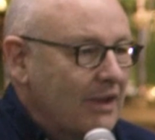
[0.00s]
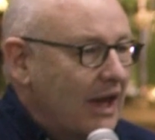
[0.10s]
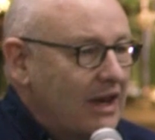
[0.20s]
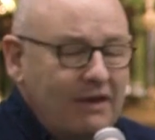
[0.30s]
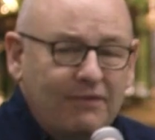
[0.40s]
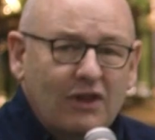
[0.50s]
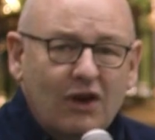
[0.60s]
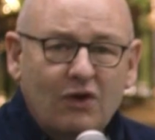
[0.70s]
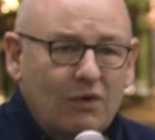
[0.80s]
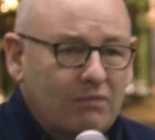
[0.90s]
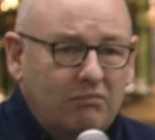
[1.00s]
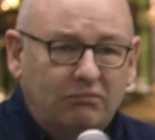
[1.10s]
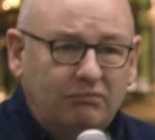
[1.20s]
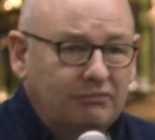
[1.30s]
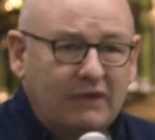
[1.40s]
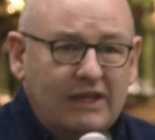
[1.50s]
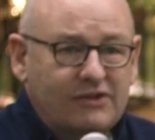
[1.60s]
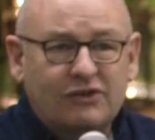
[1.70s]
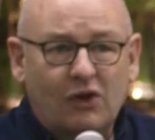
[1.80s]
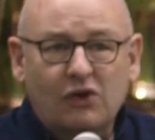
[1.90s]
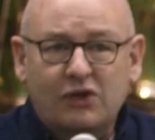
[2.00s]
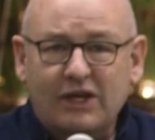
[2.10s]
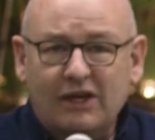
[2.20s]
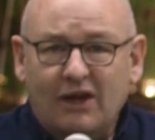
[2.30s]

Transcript: and even though it's not looking